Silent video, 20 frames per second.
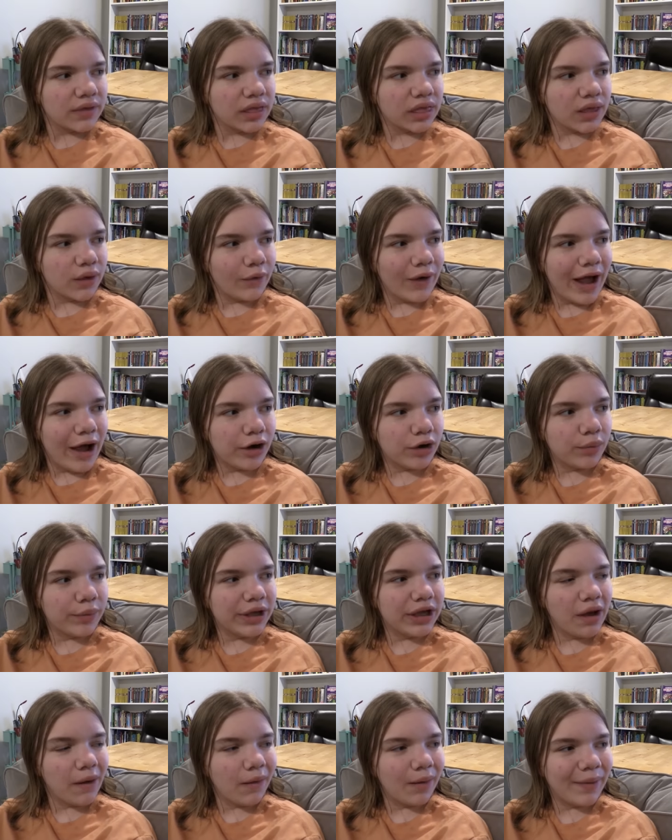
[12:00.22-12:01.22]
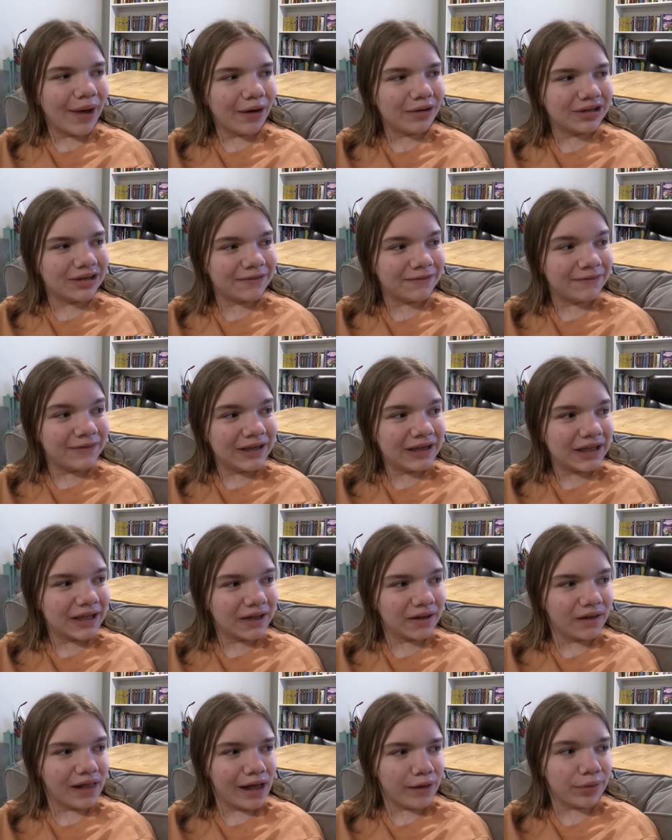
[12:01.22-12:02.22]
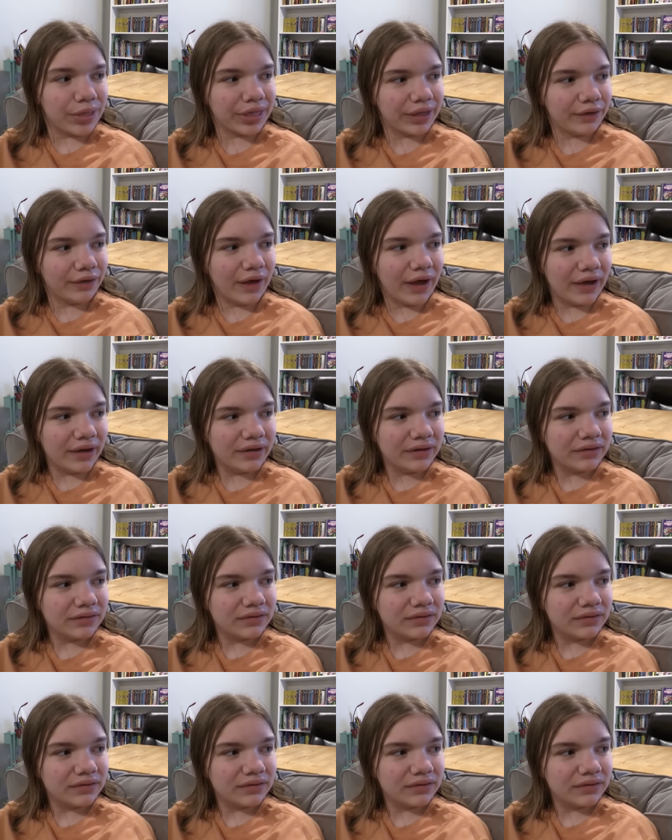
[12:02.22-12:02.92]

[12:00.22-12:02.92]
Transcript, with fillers: So how do we go about defeating Clownzilla?